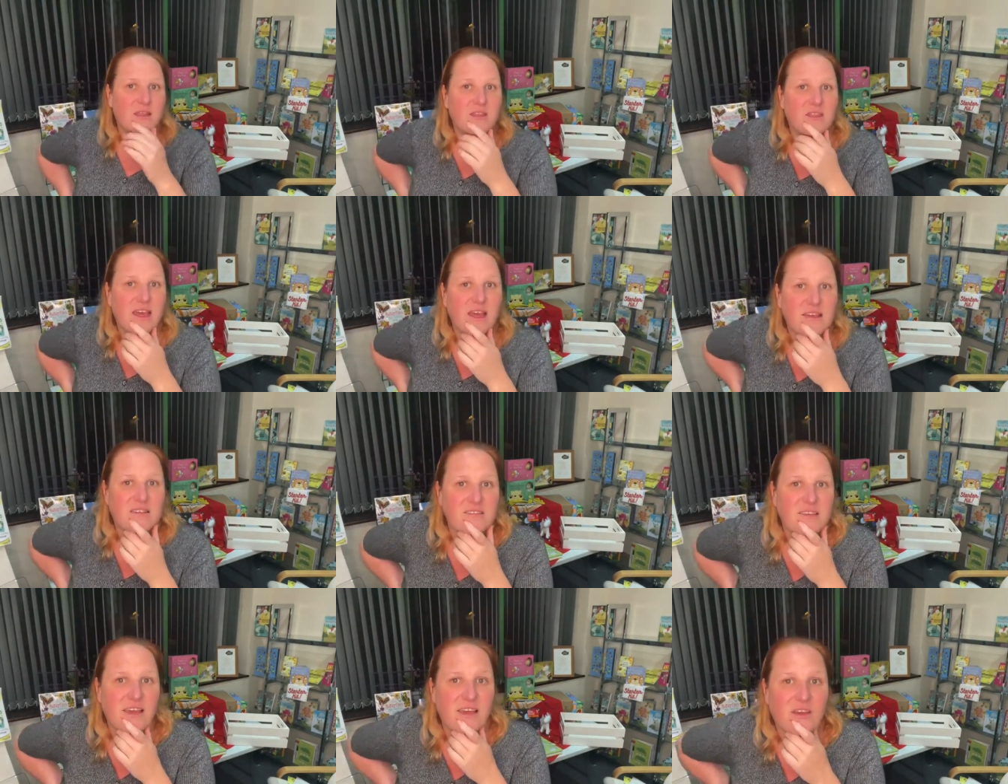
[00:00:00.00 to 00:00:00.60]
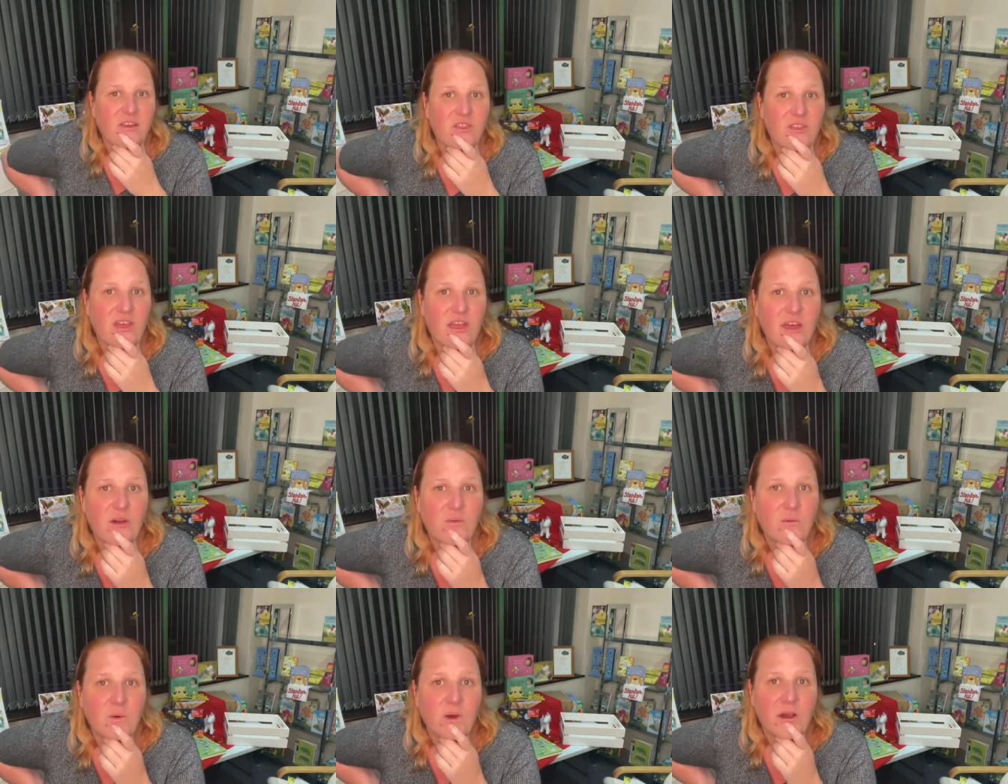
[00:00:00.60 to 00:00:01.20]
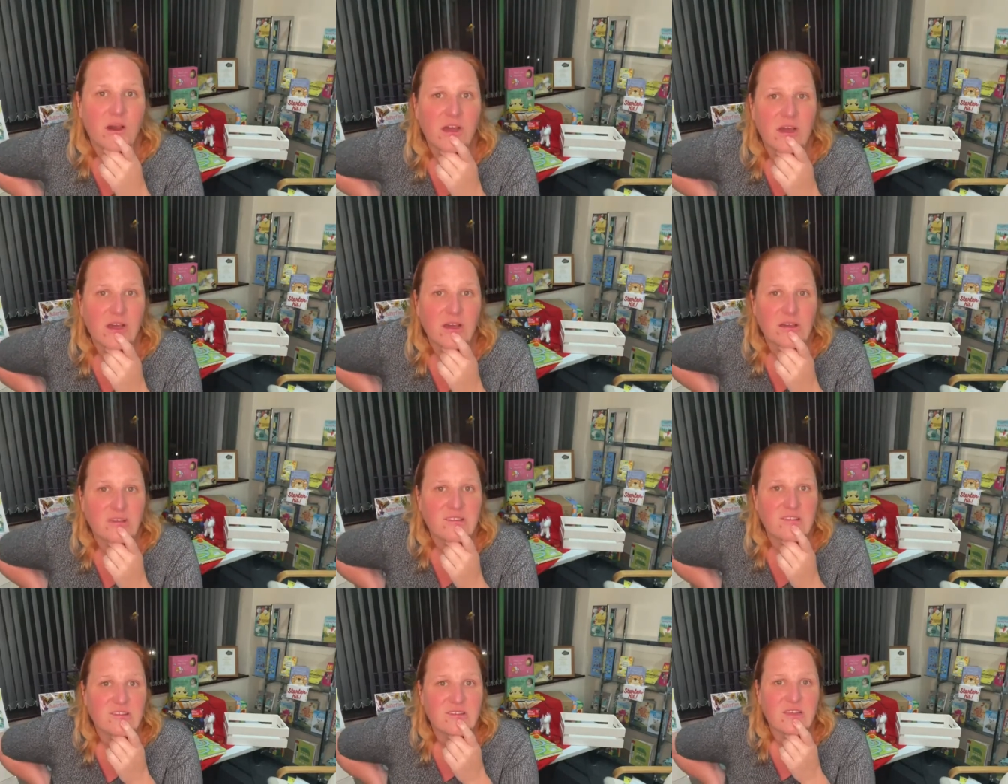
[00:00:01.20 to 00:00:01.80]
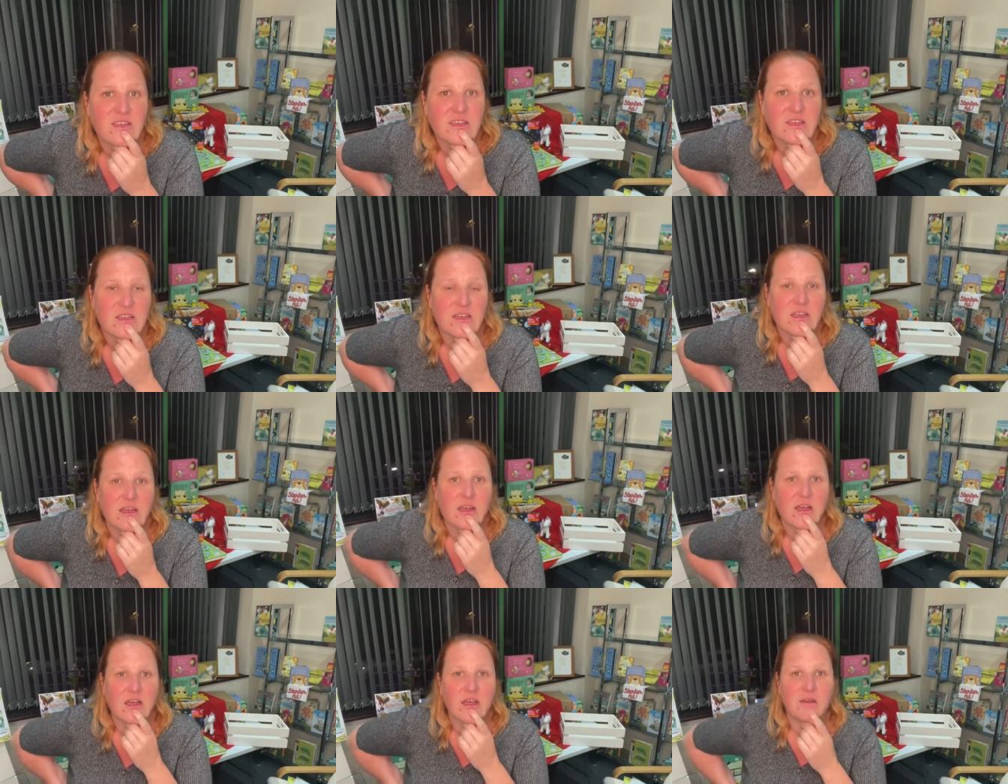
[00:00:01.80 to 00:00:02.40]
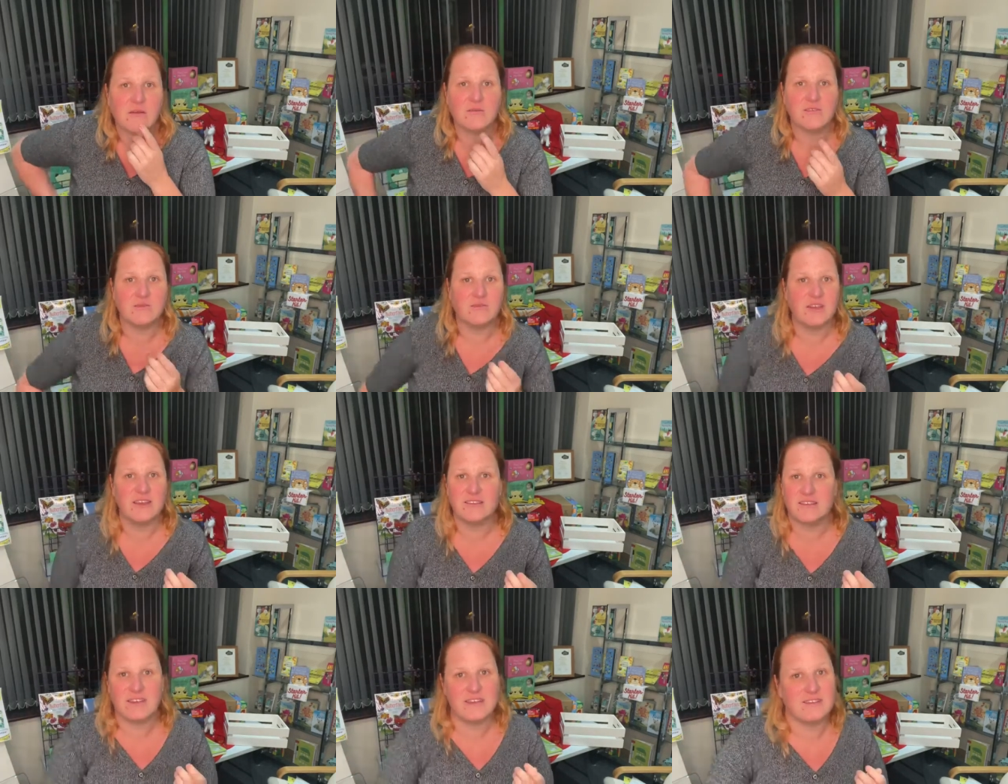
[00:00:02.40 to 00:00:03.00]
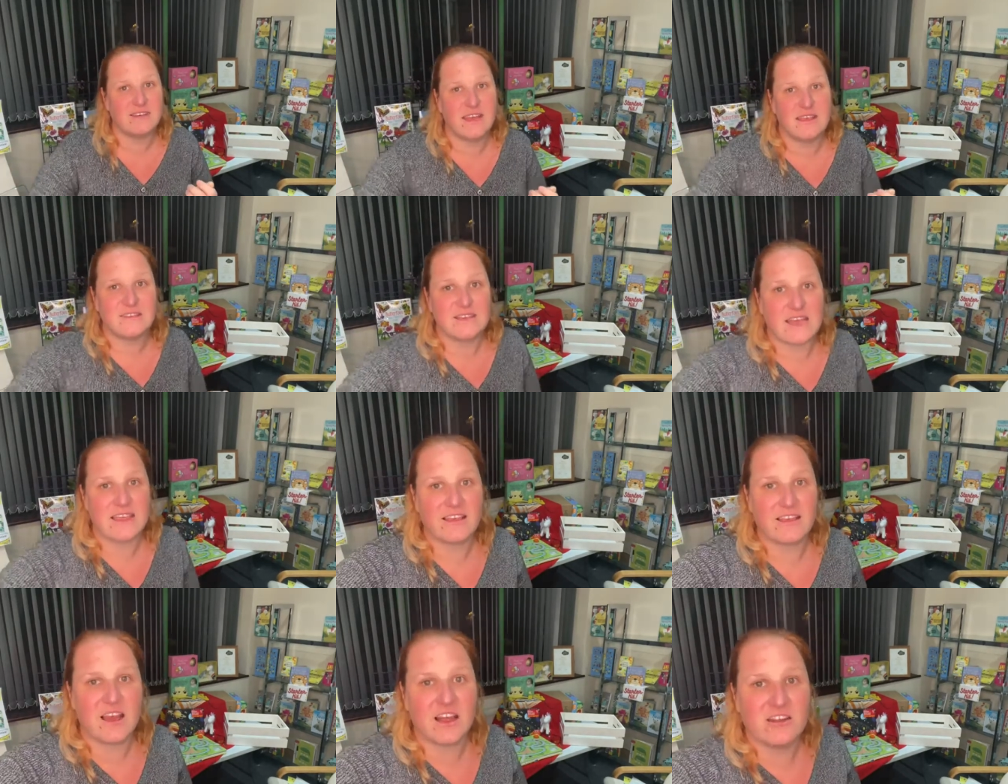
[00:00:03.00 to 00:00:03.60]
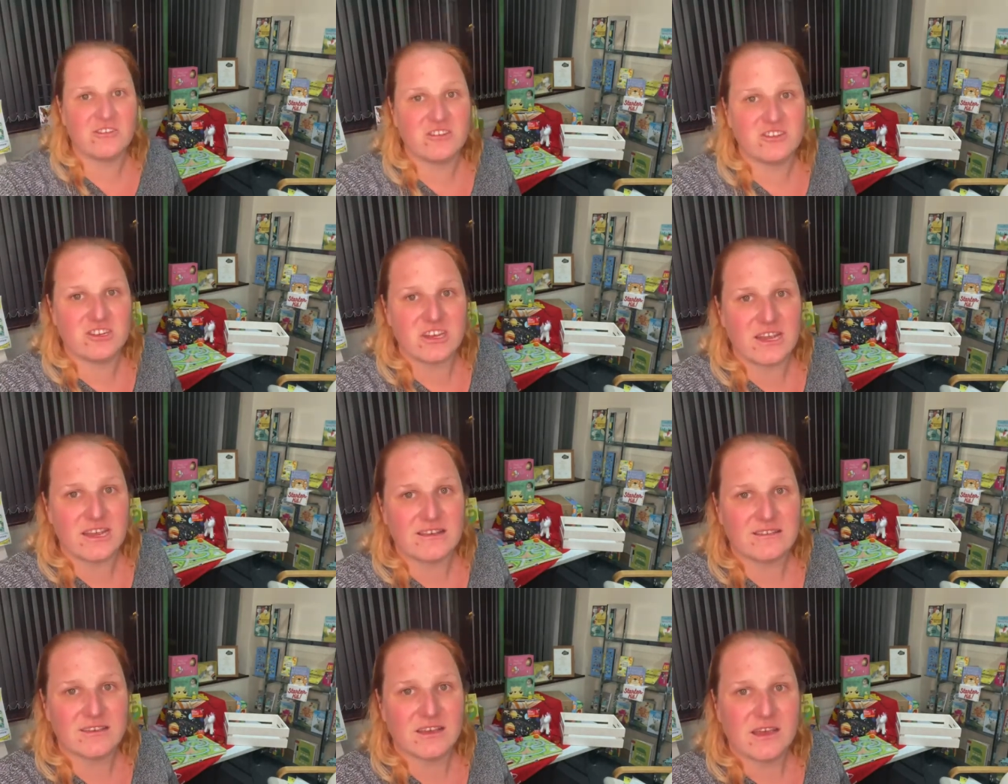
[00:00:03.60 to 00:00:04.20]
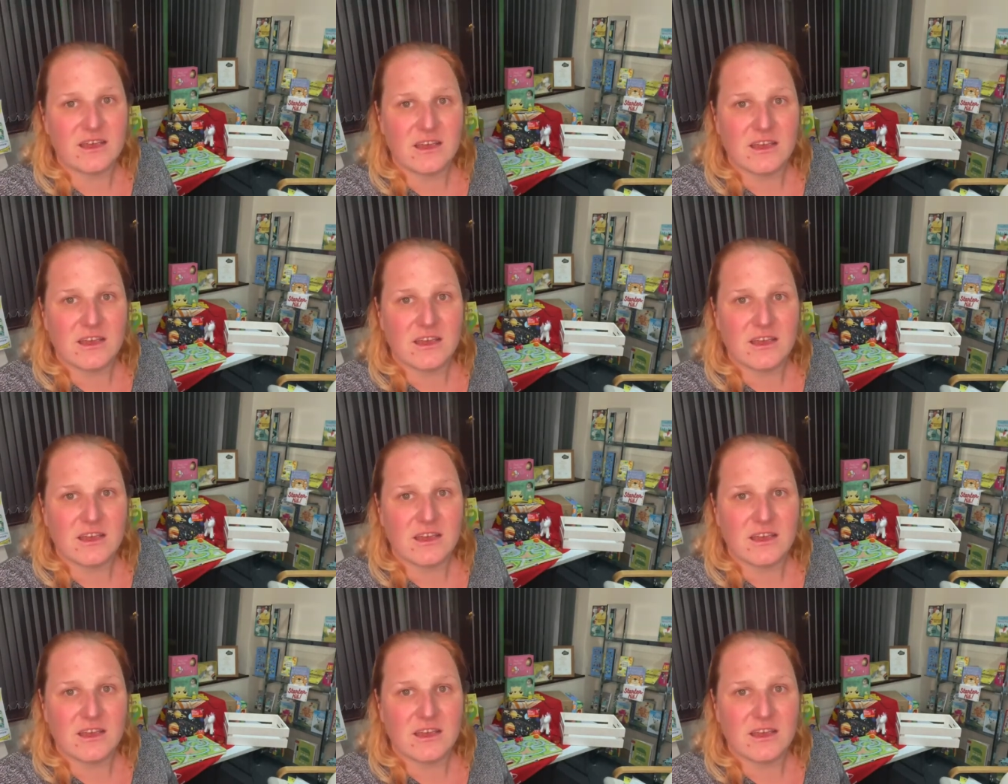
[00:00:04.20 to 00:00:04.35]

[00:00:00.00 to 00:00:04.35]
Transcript: That's how that works. Uh, things here's going to take the colour sheets.